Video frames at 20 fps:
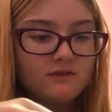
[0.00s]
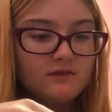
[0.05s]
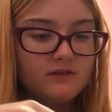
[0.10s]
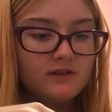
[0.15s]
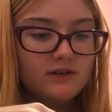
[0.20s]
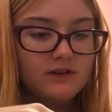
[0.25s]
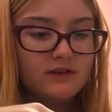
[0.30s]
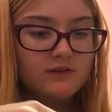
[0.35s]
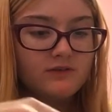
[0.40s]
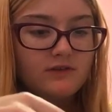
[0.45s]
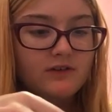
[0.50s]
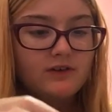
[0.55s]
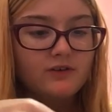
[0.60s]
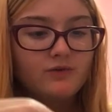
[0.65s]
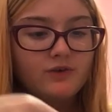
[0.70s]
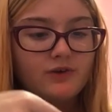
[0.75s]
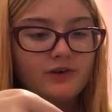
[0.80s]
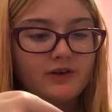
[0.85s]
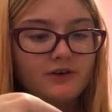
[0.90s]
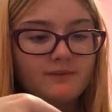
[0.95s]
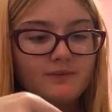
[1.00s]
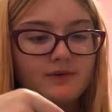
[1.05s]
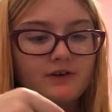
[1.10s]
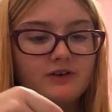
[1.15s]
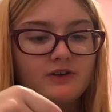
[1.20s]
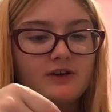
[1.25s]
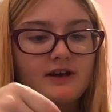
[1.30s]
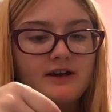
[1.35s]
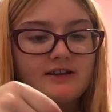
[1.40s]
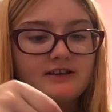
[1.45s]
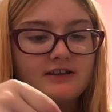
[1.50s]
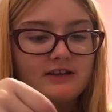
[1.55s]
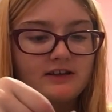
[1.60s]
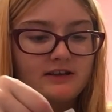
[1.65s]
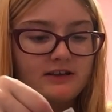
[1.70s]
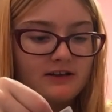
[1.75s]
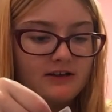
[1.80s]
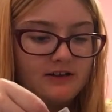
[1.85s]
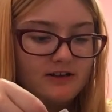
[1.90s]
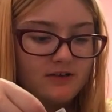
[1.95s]
Doesn't want to work, but you guys get
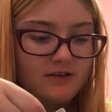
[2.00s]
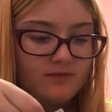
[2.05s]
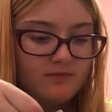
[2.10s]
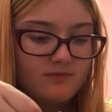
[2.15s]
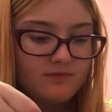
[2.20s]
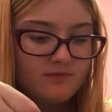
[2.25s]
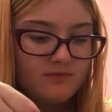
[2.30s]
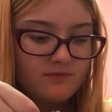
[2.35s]
the idea